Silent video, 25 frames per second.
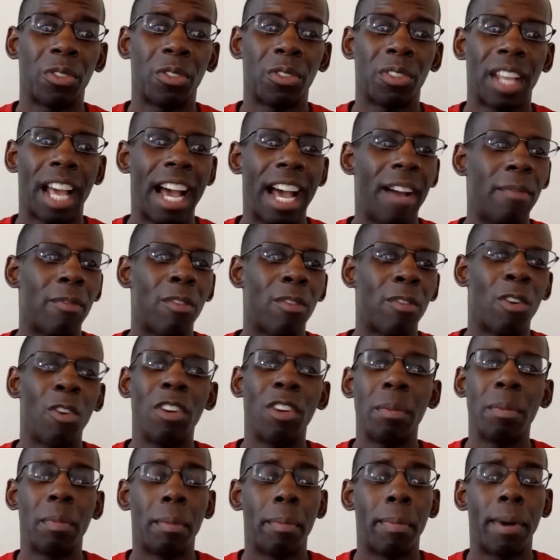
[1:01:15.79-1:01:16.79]
I wrote him
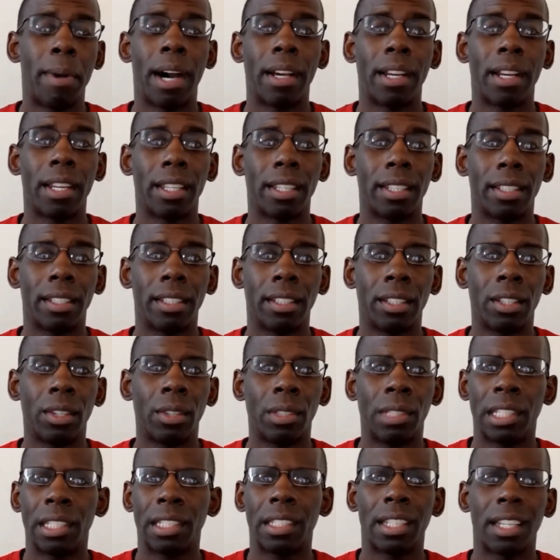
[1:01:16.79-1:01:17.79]
about it, you know,
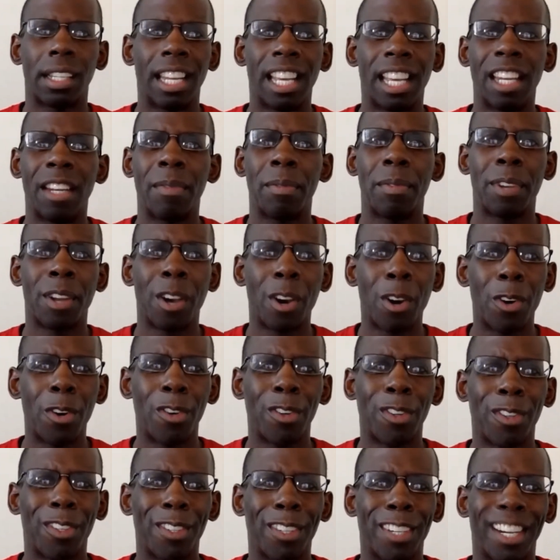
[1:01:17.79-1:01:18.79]
just to let him know.